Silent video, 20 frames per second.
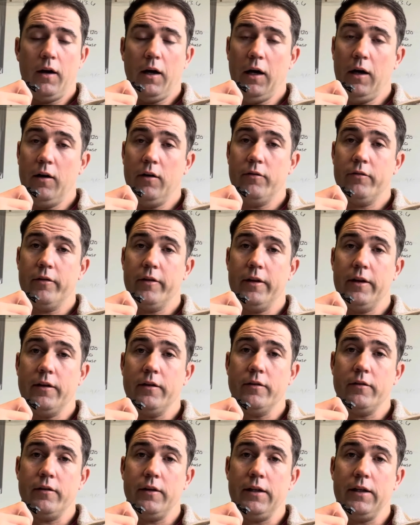of
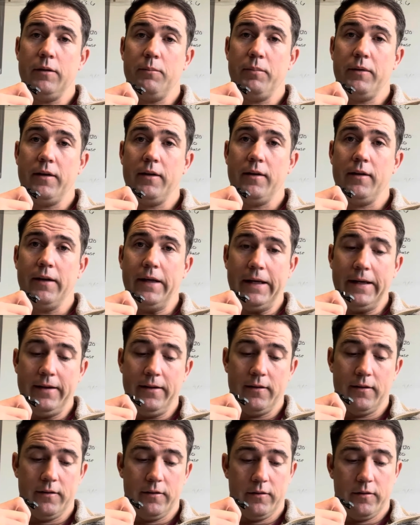this EP
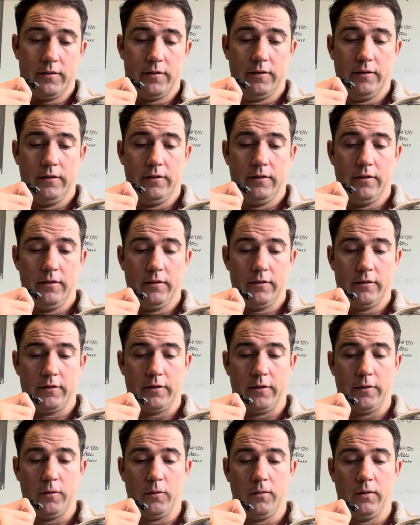is.
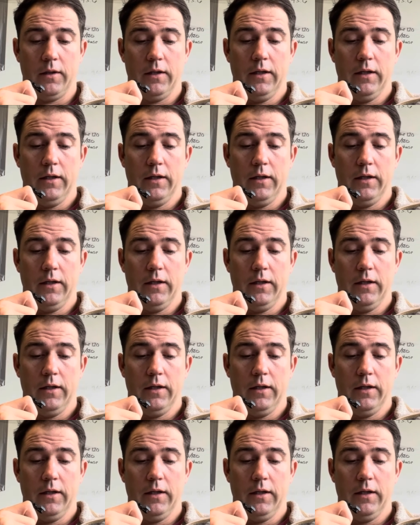So